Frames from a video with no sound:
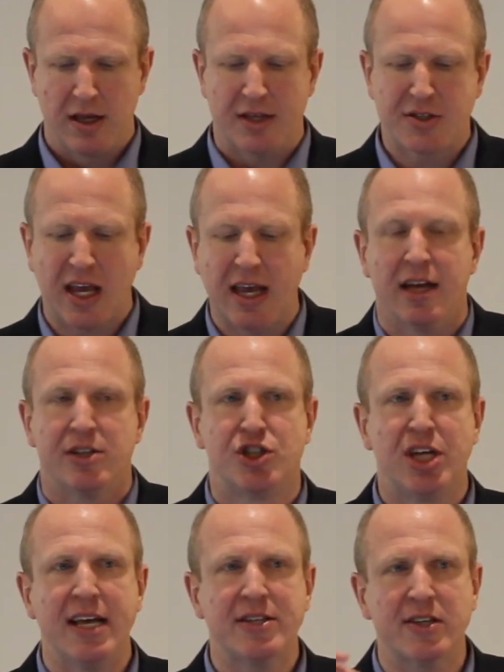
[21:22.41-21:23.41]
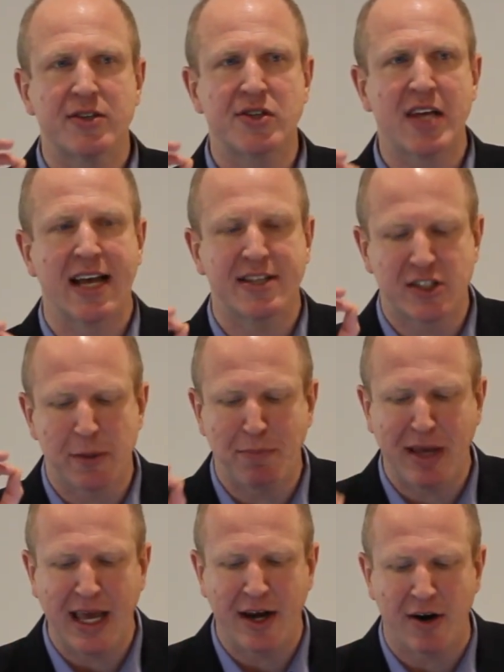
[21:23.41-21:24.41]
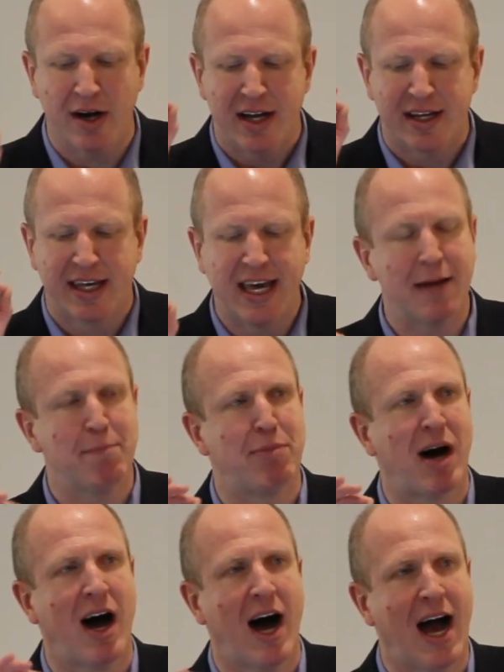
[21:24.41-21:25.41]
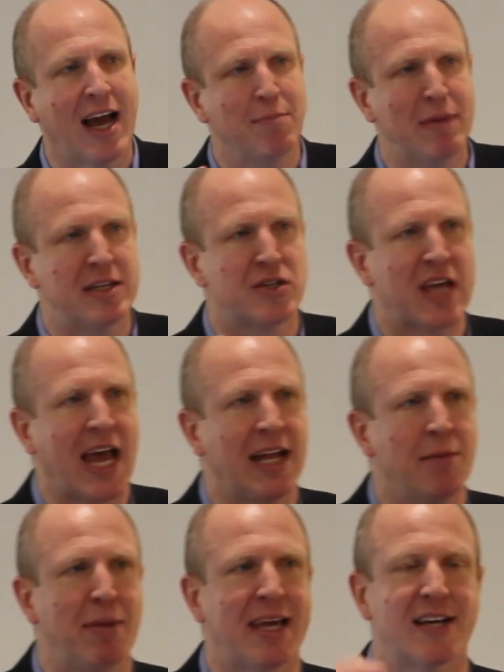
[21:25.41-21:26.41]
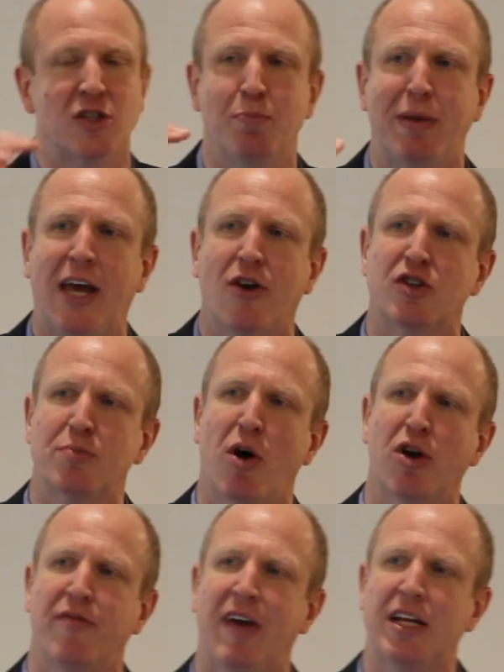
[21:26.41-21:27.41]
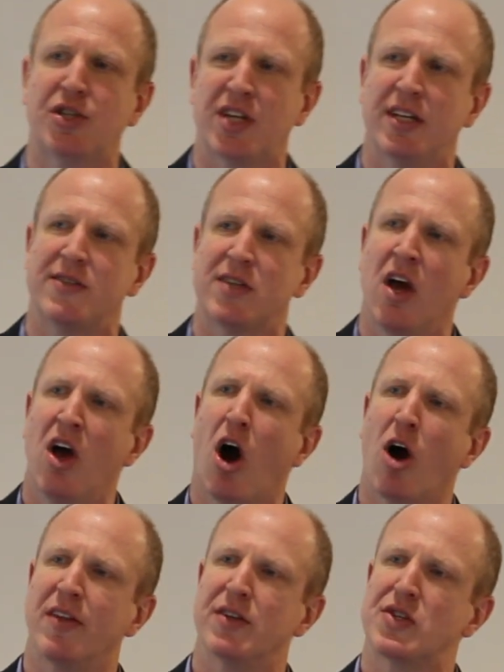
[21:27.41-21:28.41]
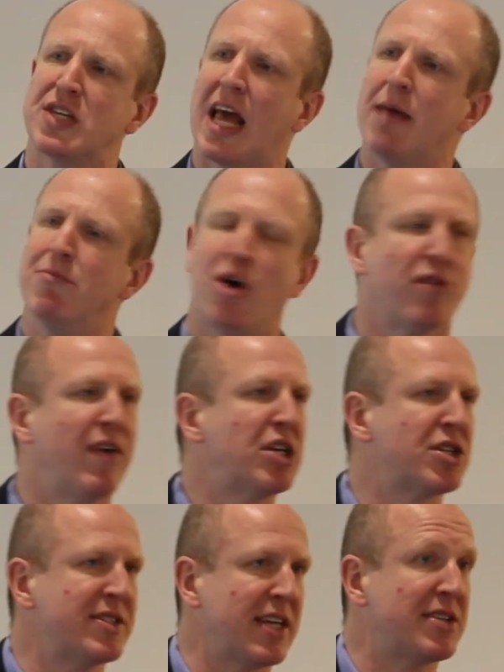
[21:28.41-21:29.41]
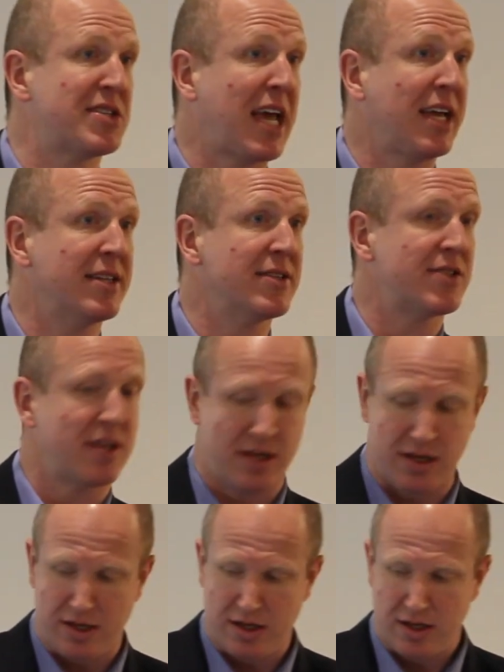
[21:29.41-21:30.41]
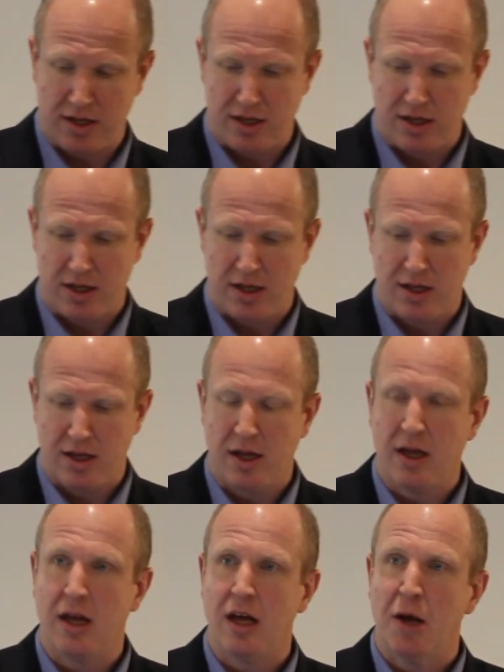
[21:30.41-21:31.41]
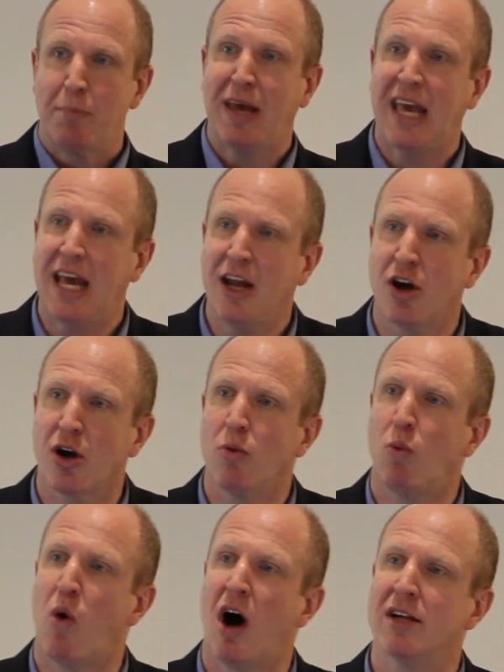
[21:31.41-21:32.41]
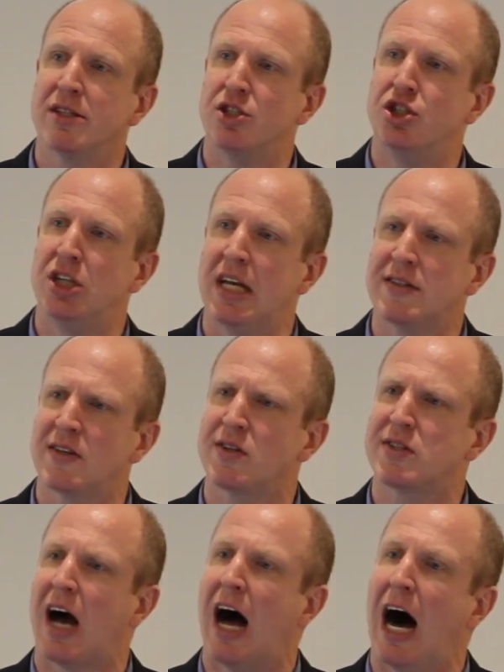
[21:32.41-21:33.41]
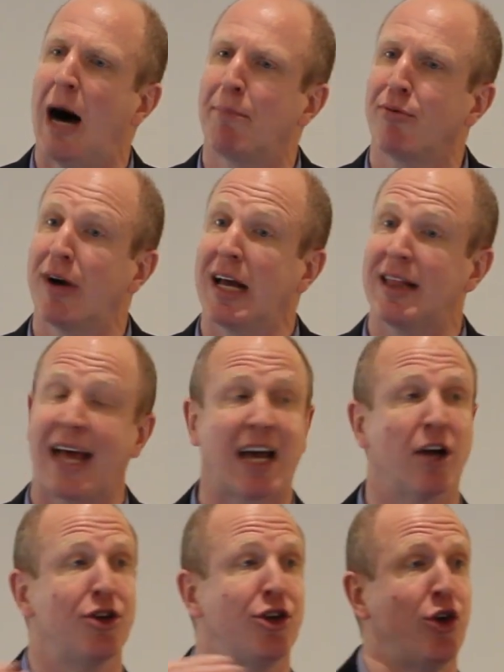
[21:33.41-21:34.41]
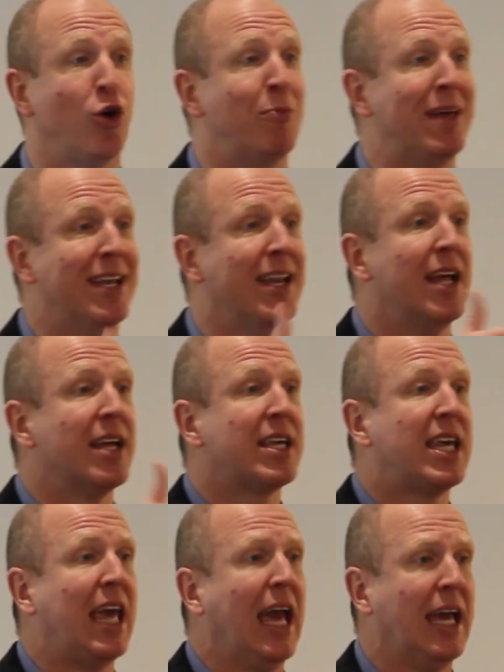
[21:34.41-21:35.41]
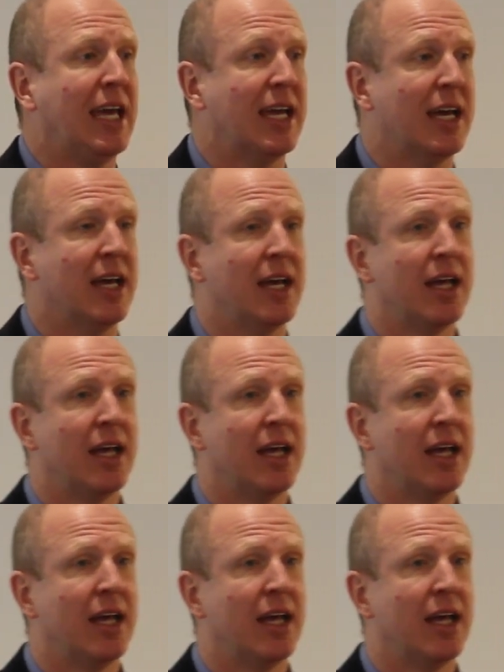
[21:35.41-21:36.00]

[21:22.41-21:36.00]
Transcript: You see, Jesus says to Peter, get behind me, Satan, because Peter's motivations are the same motivations as Satan's. Peter wants Jesus to operate like a human king,